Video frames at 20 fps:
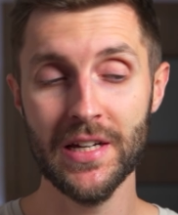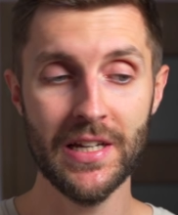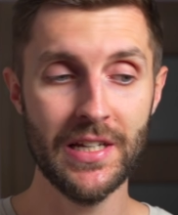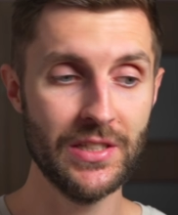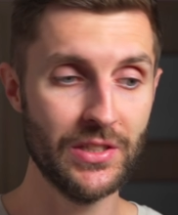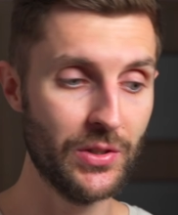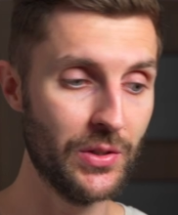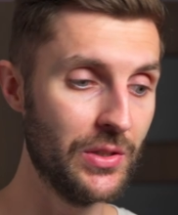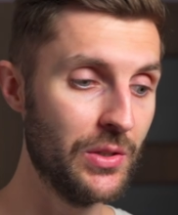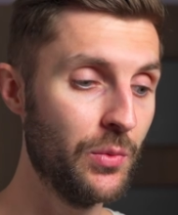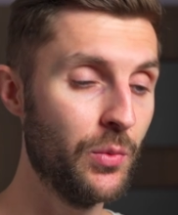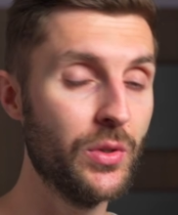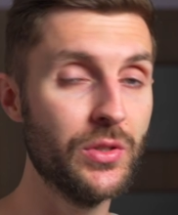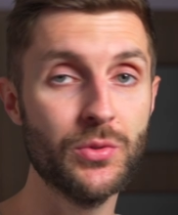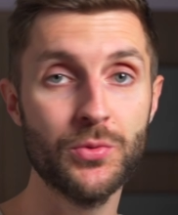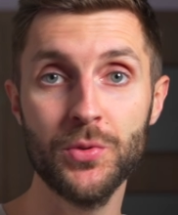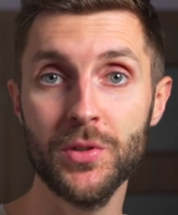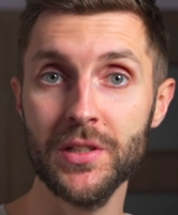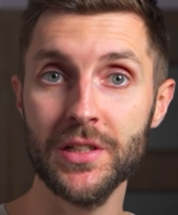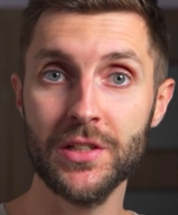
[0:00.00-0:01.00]
So it was
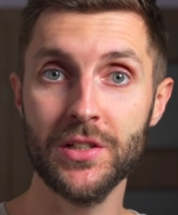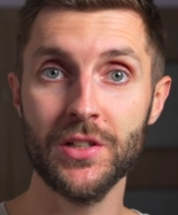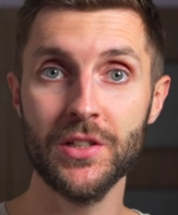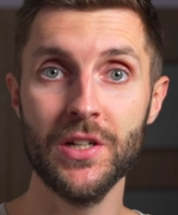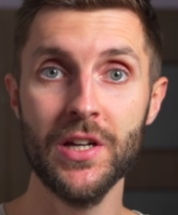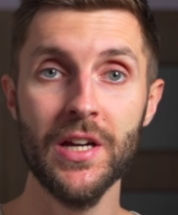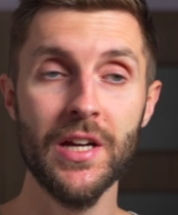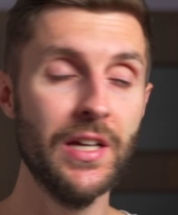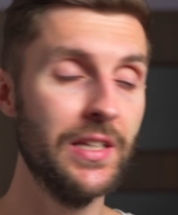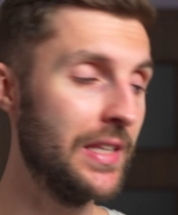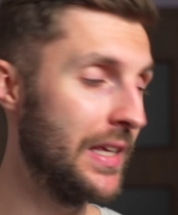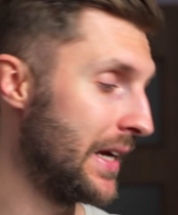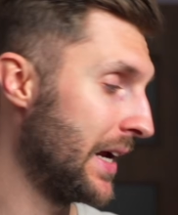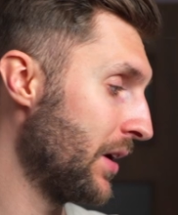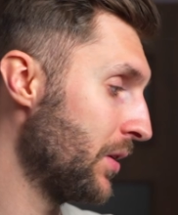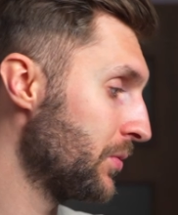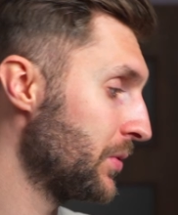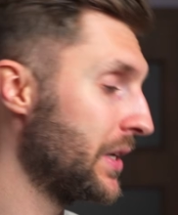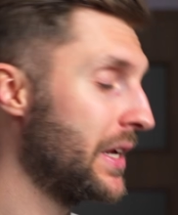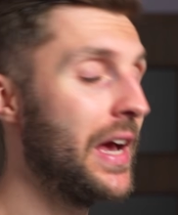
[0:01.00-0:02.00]
really good that I
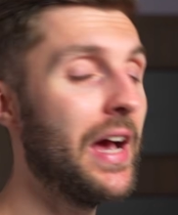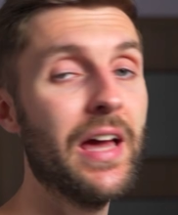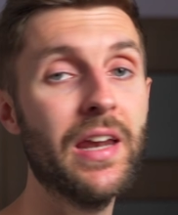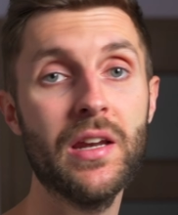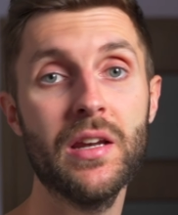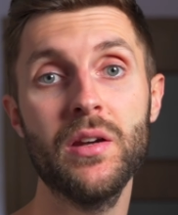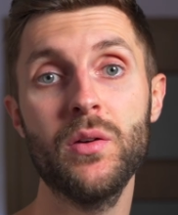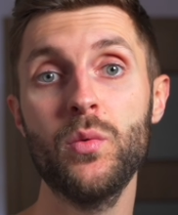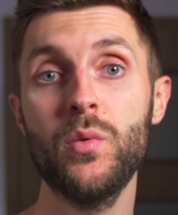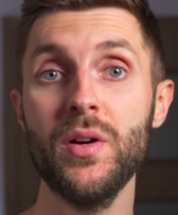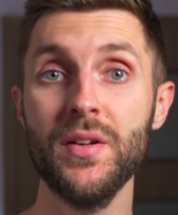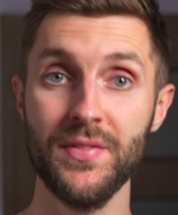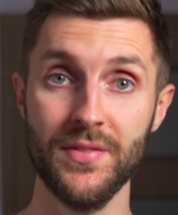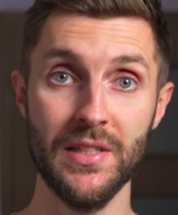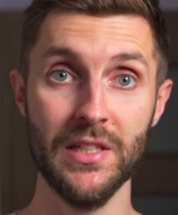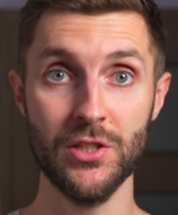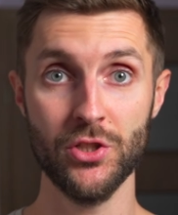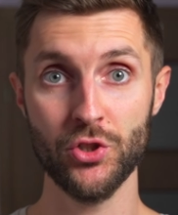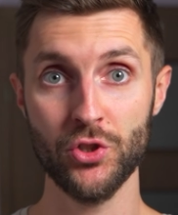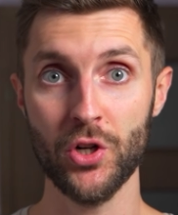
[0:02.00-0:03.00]
already had it with
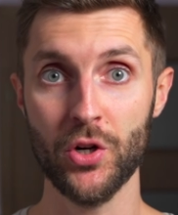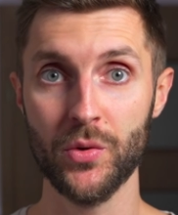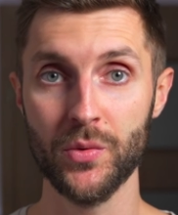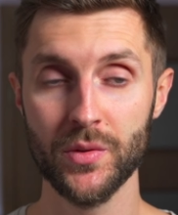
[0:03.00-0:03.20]
this drone.